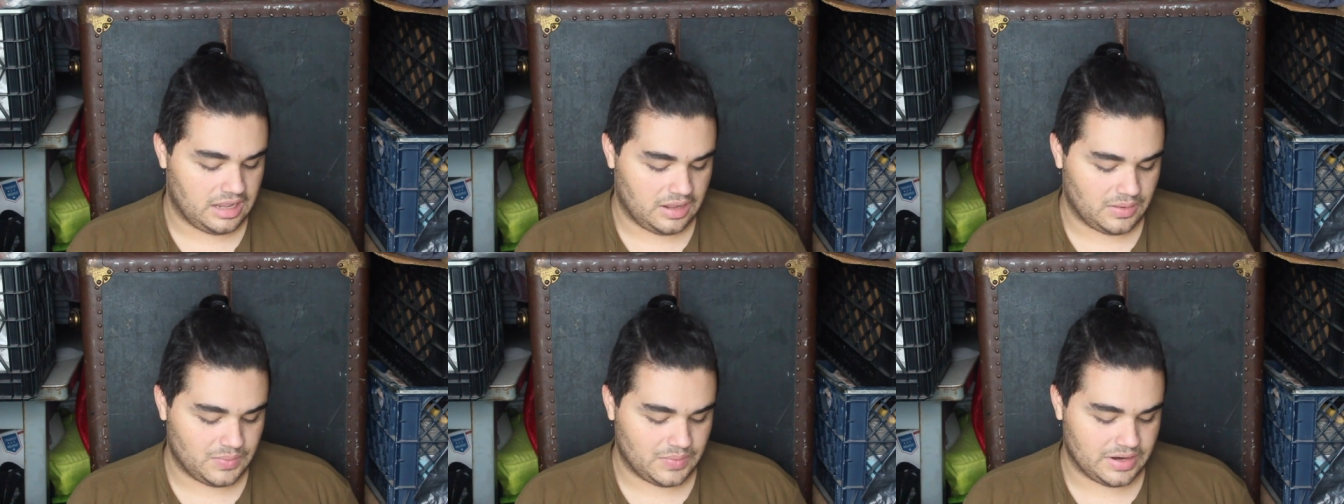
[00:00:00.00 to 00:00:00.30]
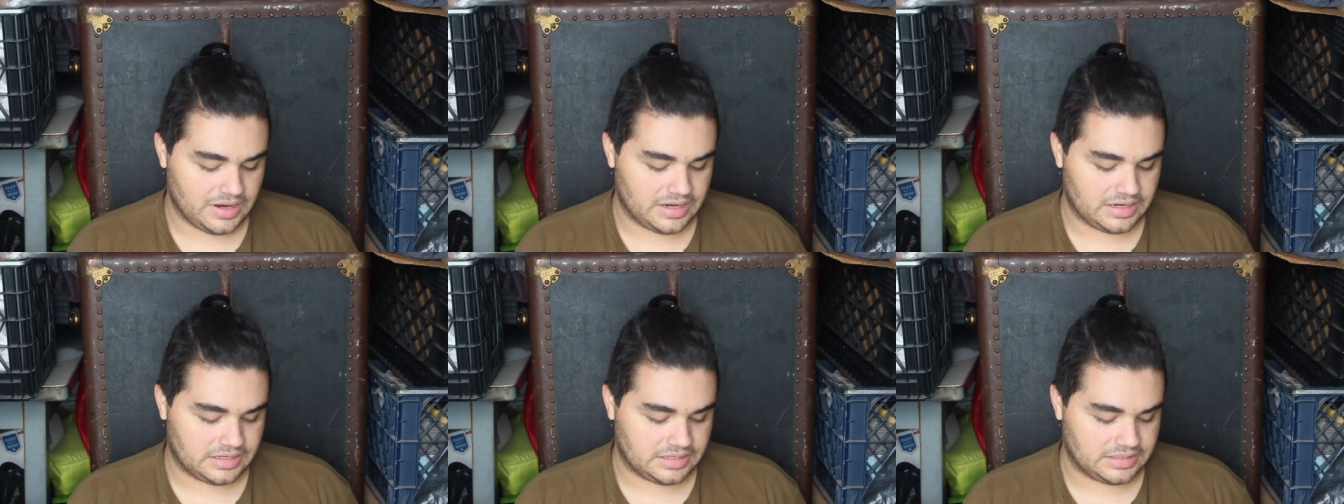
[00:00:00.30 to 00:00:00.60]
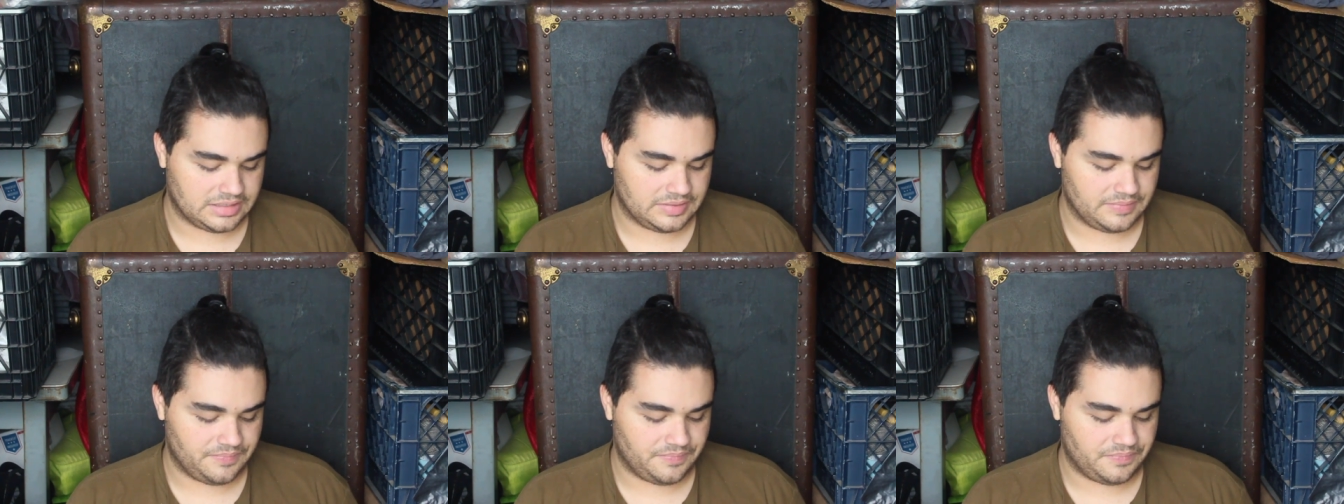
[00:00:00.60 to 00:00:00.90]

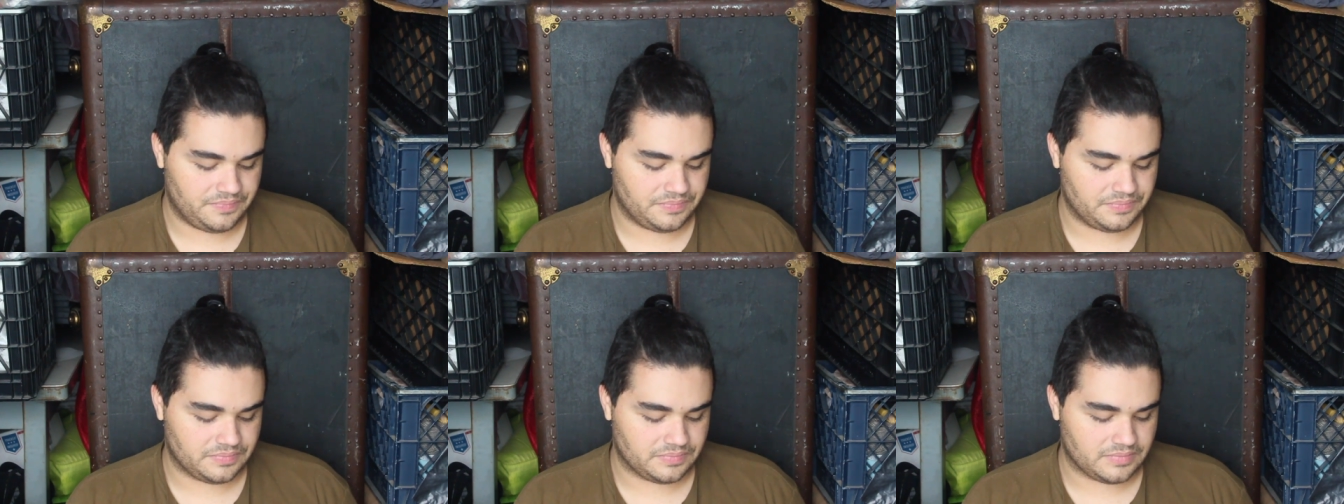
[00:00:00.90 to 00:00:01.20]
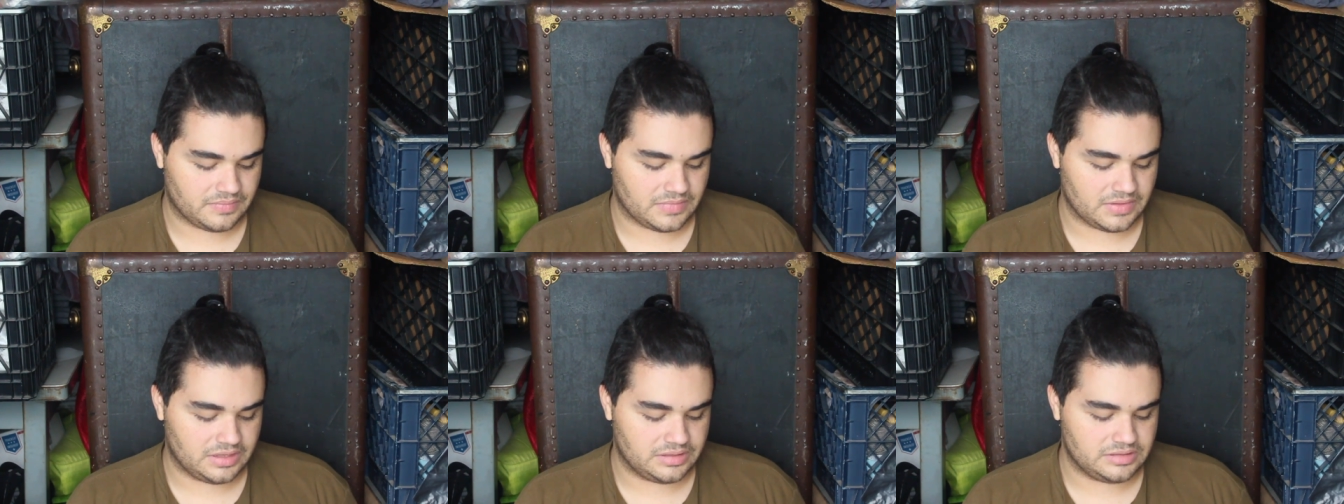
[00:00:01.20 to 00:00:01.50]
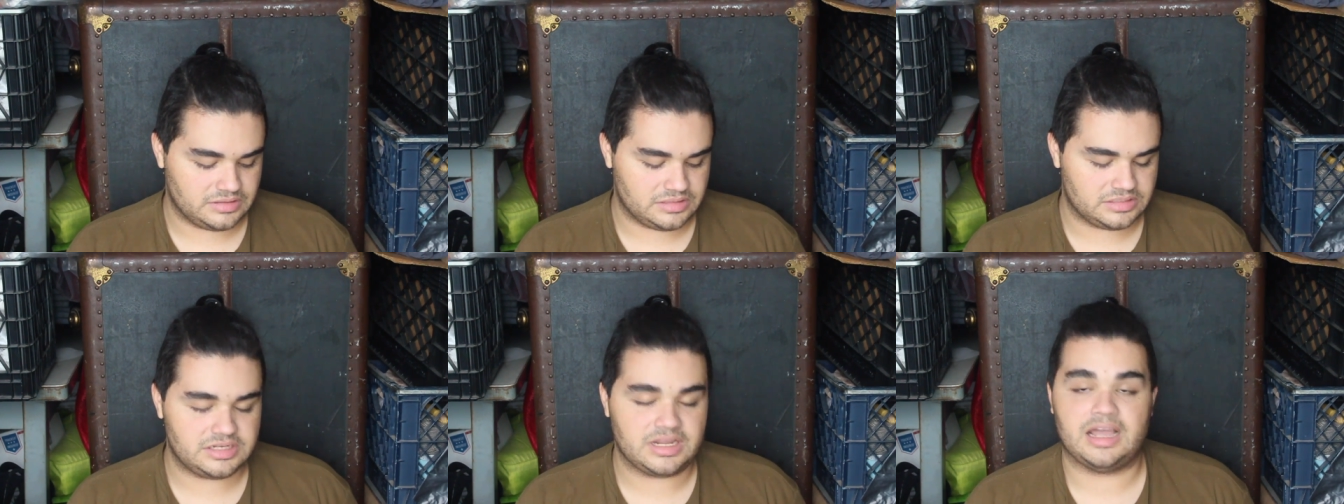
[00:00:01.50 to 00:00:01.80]
where
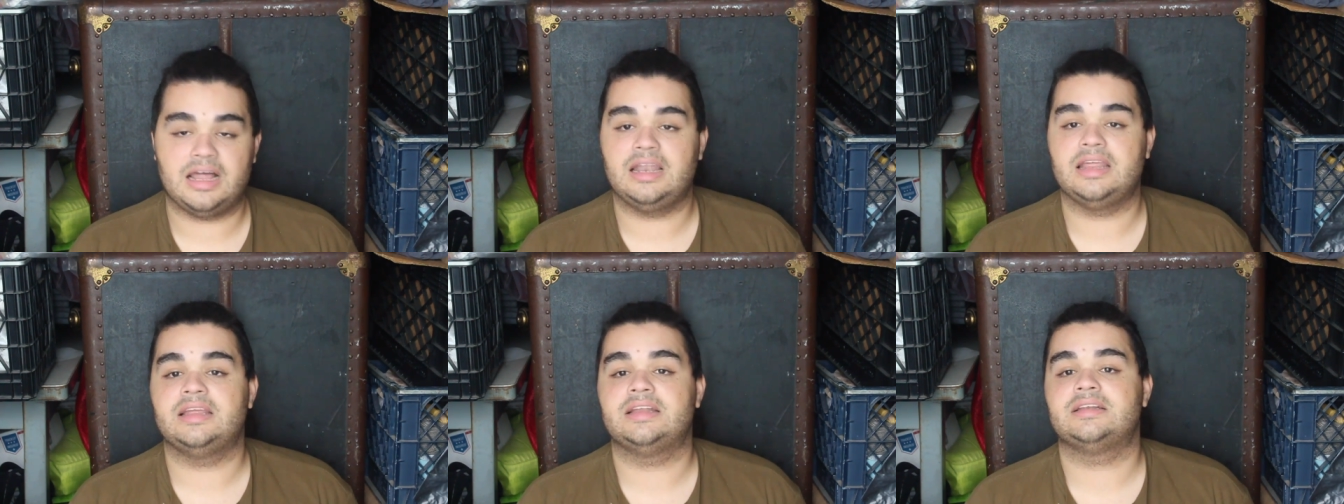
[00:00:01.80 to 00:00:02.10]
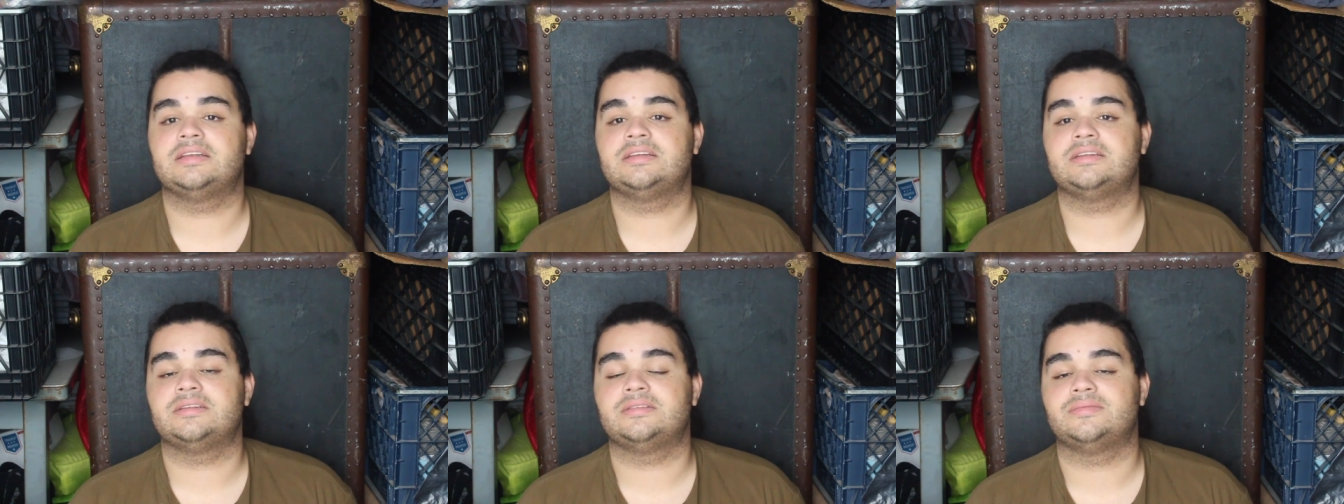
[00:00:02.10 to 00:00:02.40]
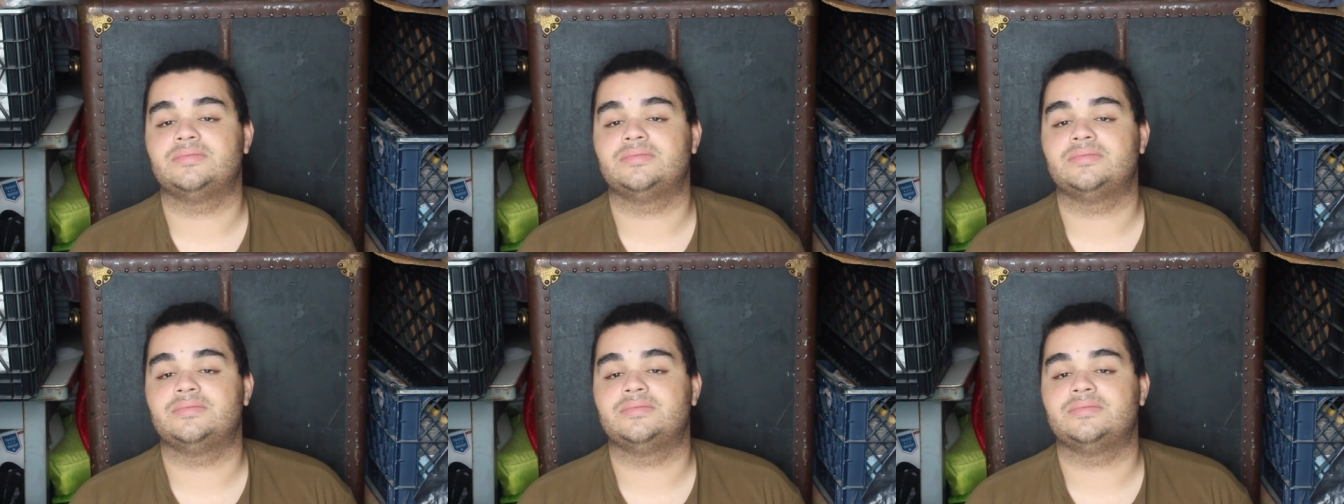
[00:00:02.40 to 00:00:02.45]
Detalion,